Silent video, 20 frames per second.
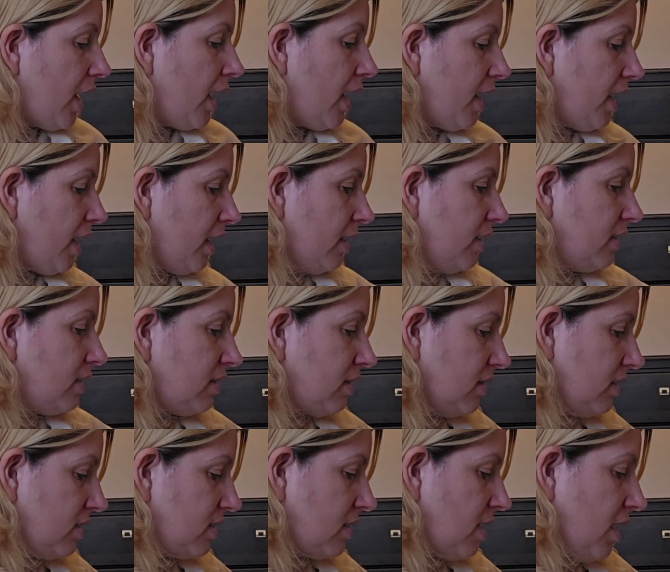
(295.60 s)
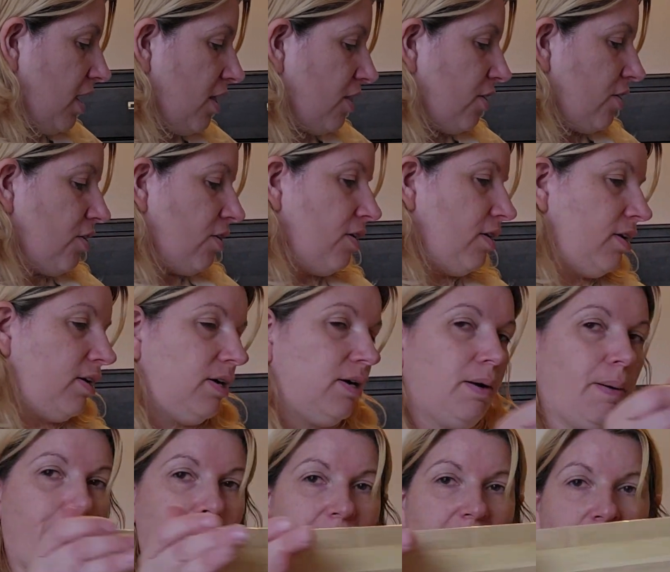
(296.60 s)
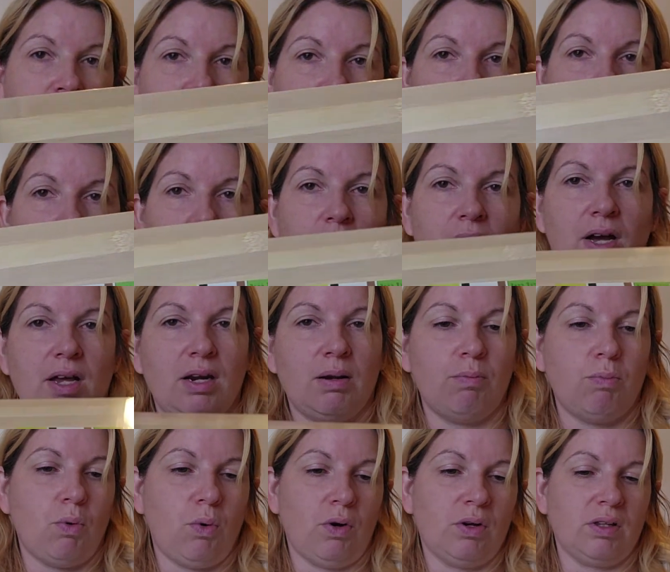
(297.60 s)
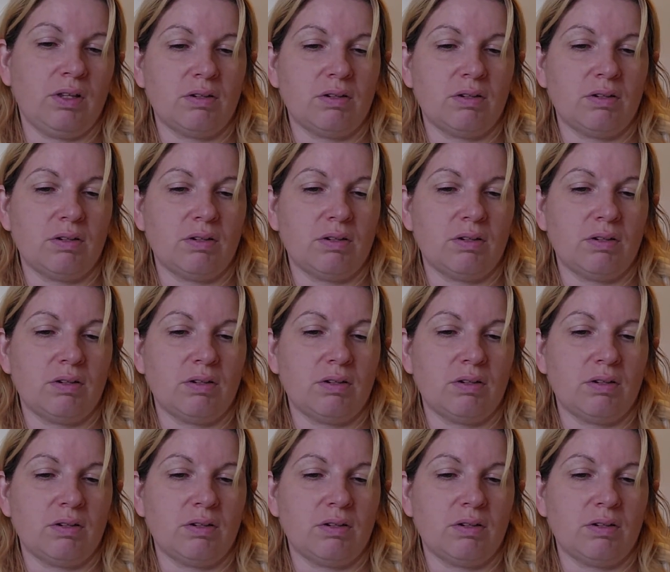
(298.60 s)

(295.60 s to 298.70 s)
and this other bamboo cutting board.